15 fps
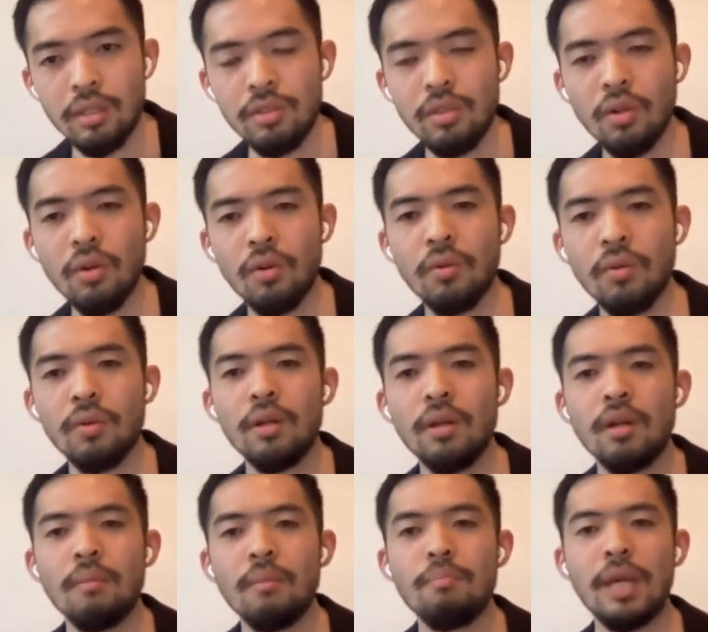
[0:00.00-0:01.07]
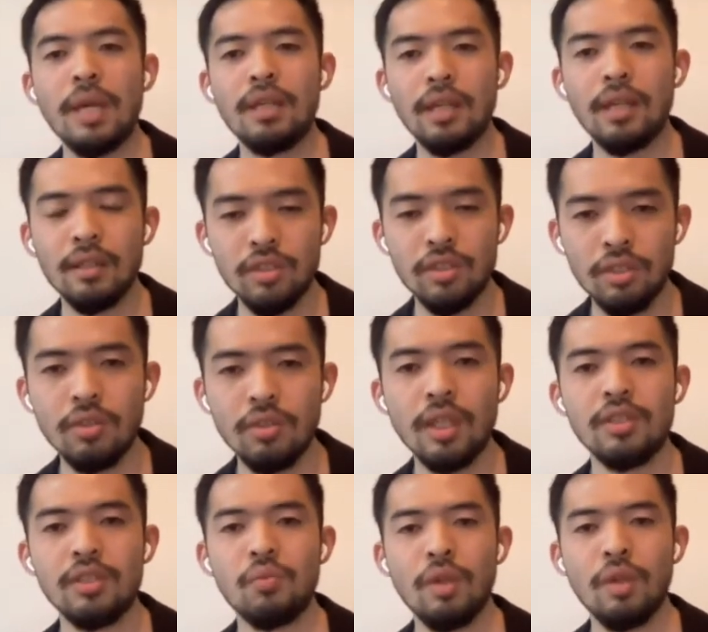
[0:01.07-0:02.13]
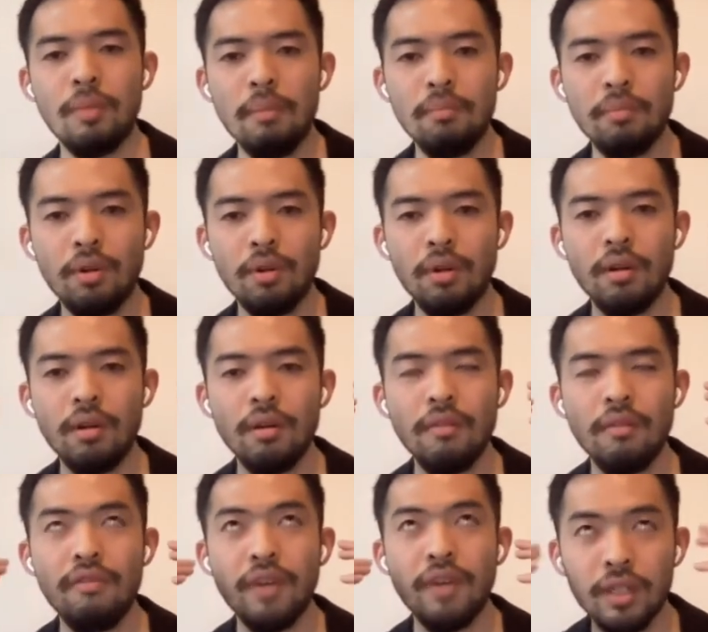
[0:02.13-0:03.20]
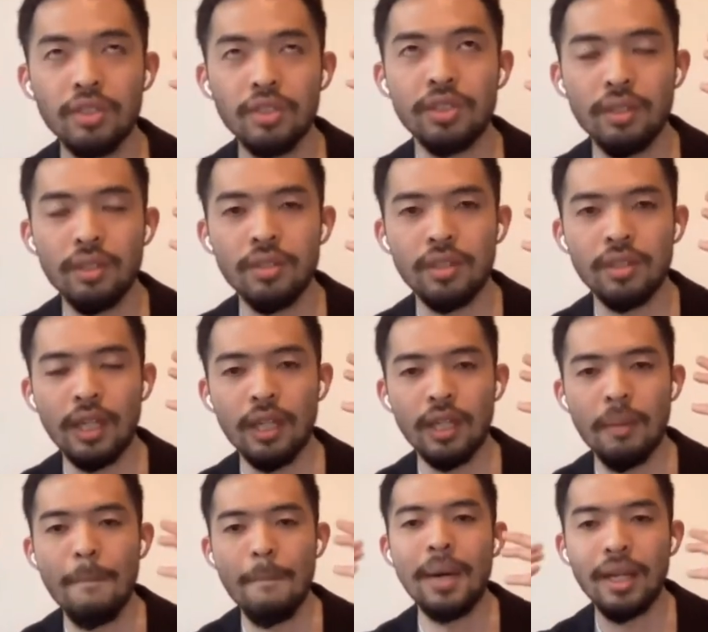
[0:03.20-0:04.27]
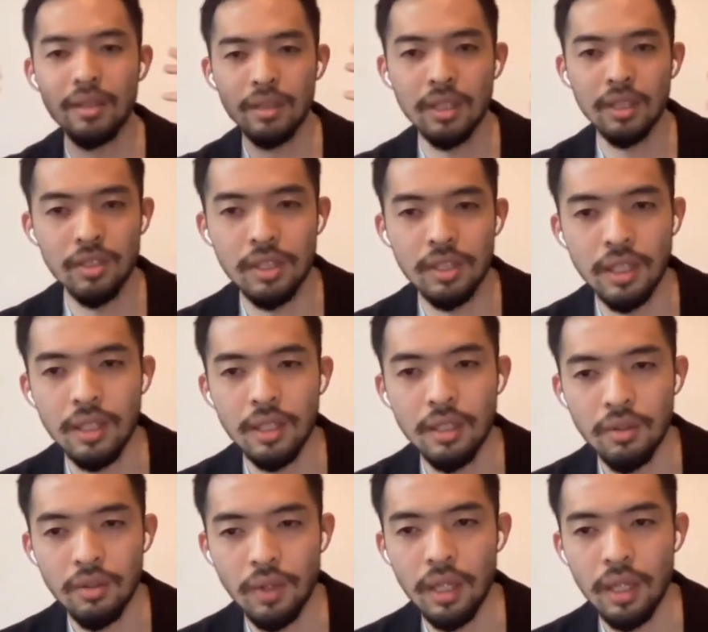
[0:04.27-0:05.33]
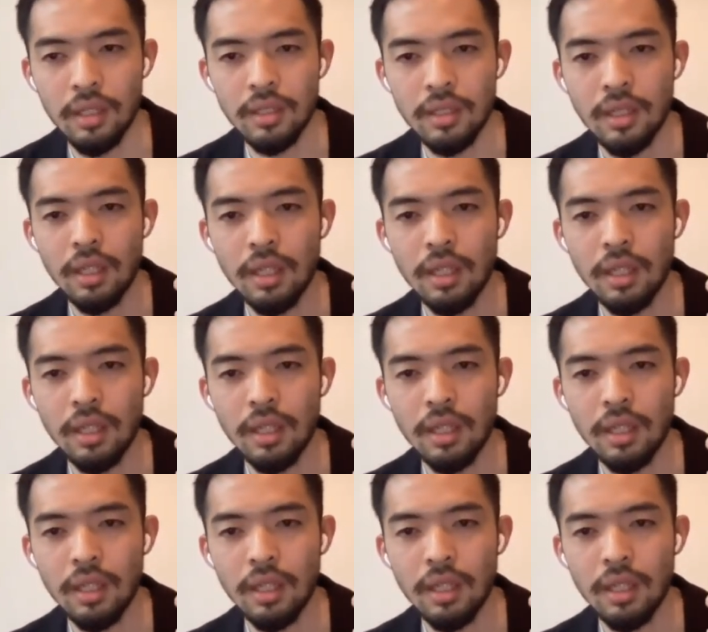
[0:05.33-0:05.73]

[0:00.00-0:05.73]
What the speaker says: So making students remember functions like mindlessly, right?